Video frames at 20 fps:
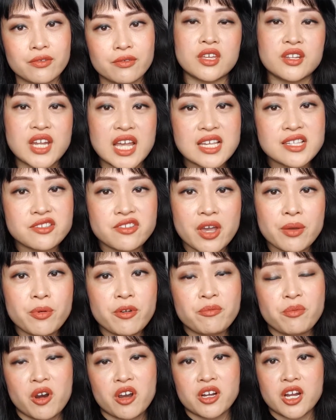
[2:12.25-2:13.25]
The next type
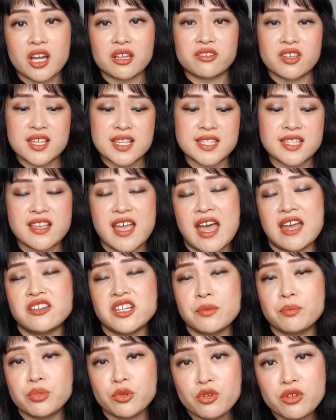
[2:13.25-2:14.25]
of product is
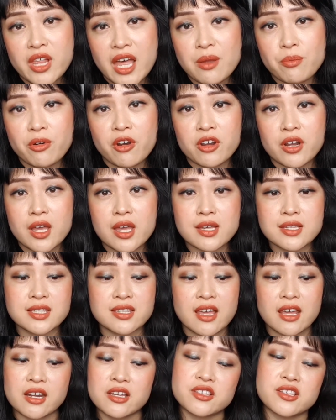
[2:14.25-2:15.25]
anti-blue light products
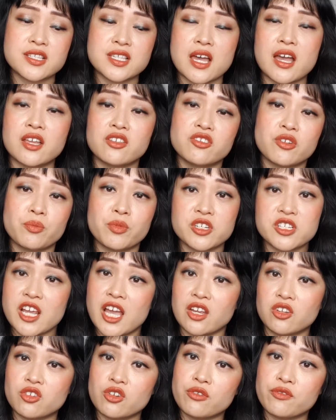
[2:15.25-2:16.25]
that are designed to
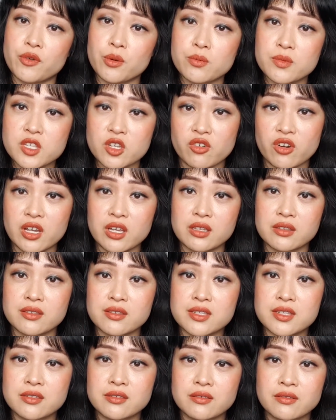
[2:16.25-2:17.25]
protect you from
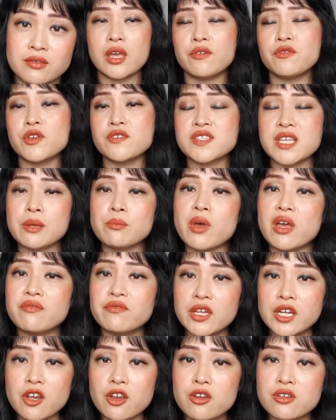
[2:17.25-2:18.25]
screens. If you've seen
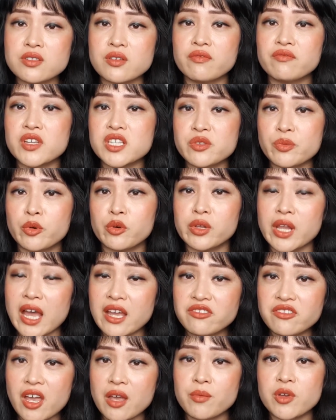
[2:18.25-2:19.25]
my videos on visible
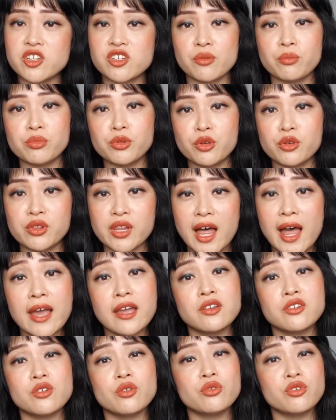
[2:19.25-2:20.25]
light damage and blue
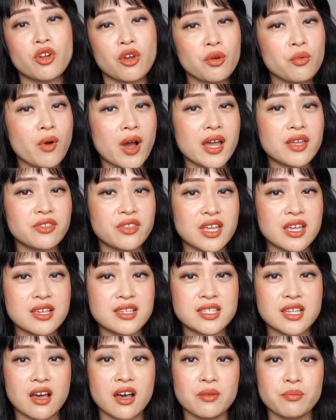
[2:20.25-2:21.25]
light, you'll know why
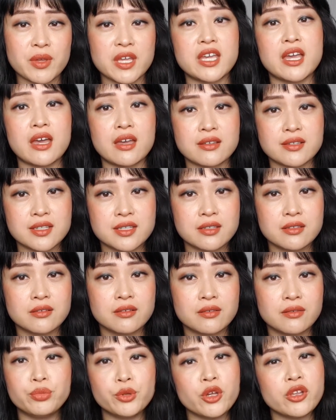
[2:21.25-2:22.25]
these are BS.
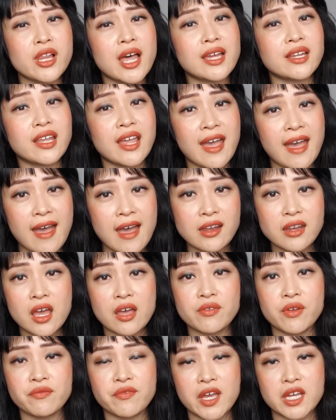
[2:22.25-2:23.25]
Blue light can
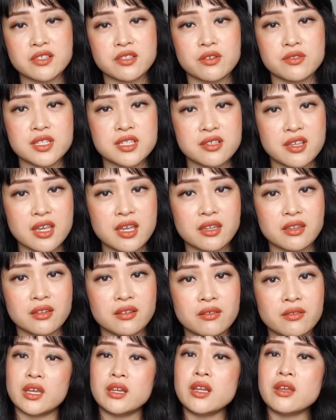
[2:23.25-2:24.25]
have effects on skin.
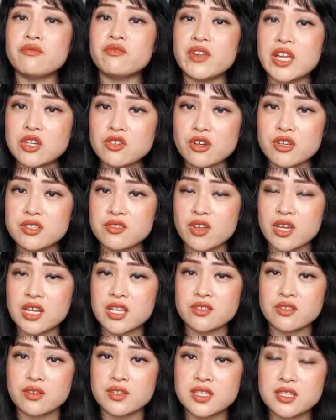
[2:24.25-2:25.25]
In vitro
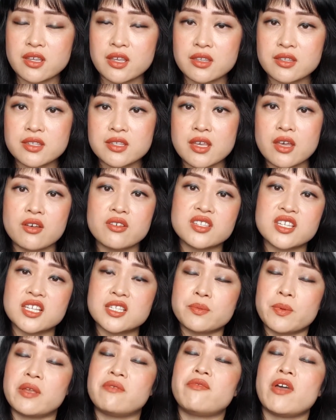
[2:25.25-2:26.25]
studies on skin cells,
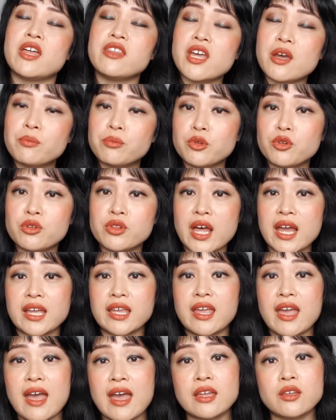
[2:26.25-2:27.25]
it's been found that blue
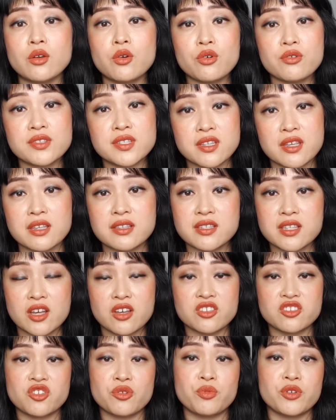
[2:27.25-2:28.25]
light can cause skin
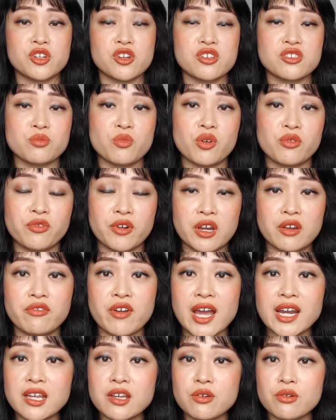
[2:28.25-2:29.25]
cells to produce more free
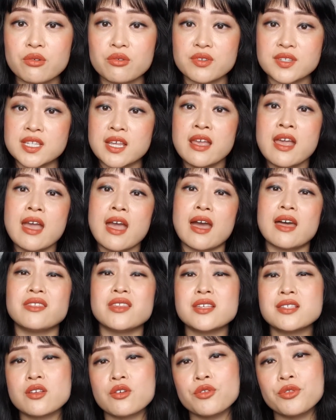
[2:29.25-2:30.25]
radicals,
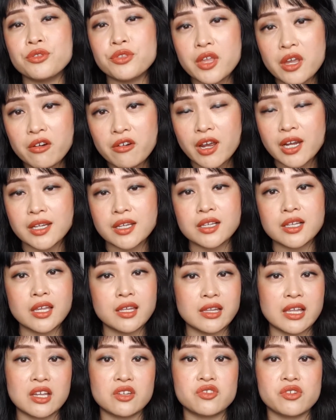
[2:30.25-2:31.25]
and this could
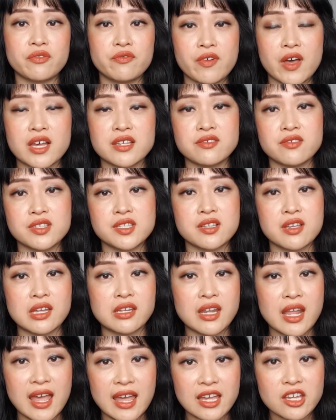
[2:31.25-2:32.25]
theoretically lead to faster
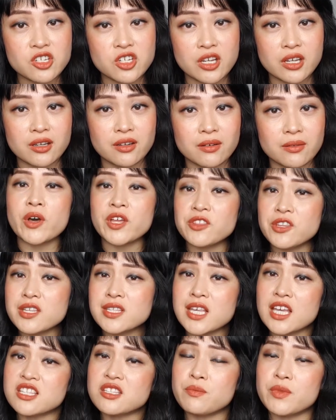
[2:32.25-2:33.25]
skin aging. But
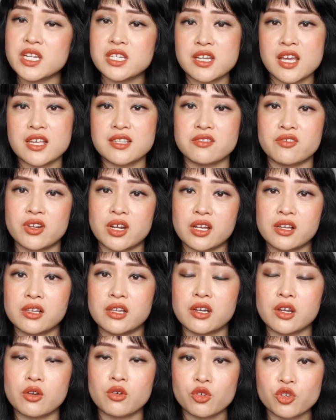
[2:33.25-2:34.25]
this hasn't been tested in
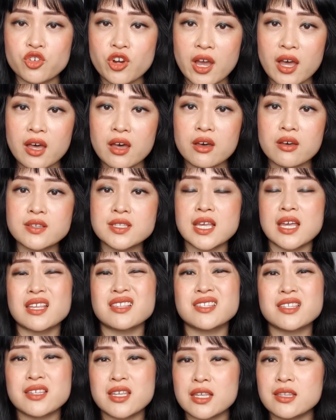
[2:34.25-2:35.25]
clinical trials,
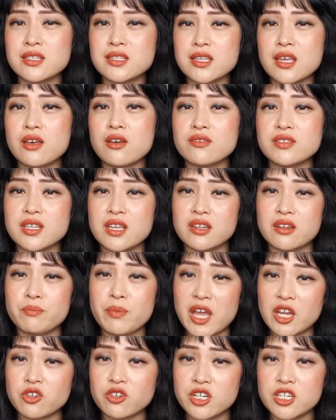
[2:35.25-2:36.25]
and skin cells in a
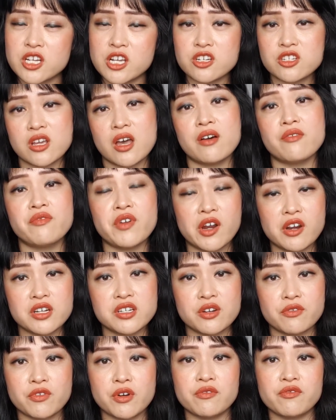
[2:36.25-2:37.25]
petri dish are
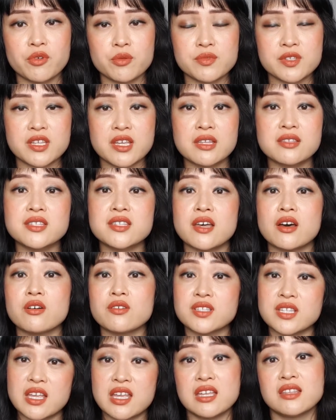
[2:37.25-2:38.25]
very different from skin
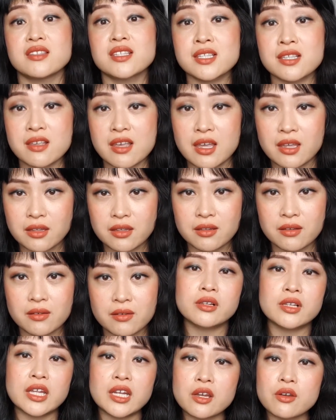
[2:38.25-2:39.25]
cells in skin.
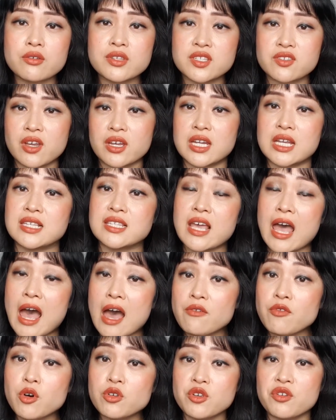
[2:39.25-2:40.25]
Clinical studies
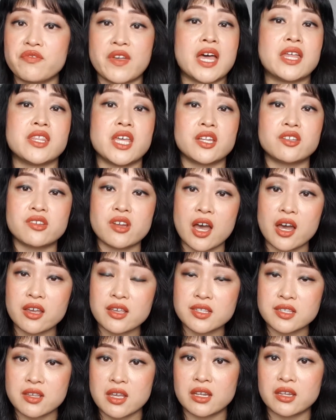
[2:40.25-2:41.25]
have also found that
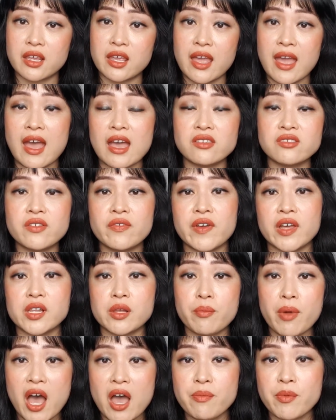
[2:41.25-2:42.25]
darker skin can
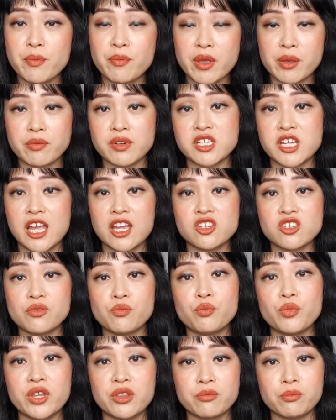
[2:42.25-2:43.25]
develop
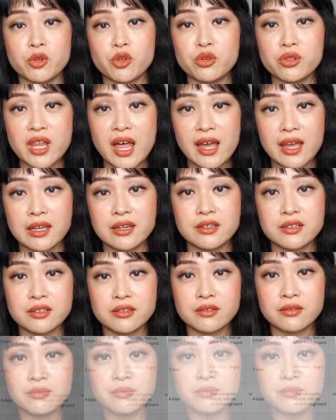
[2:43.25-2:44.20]
hyperpigmentation with blue light.